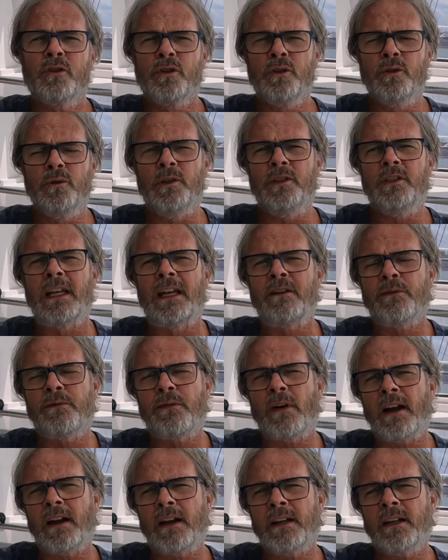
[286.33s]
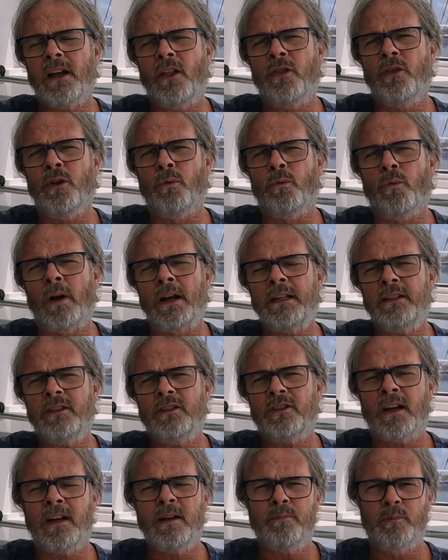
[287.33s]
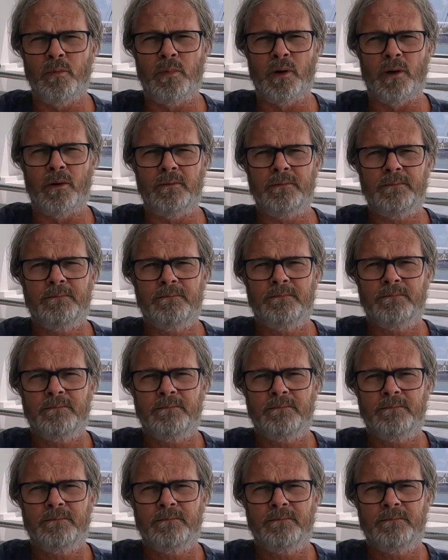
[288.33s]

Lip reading: 2, identify the right type of boat.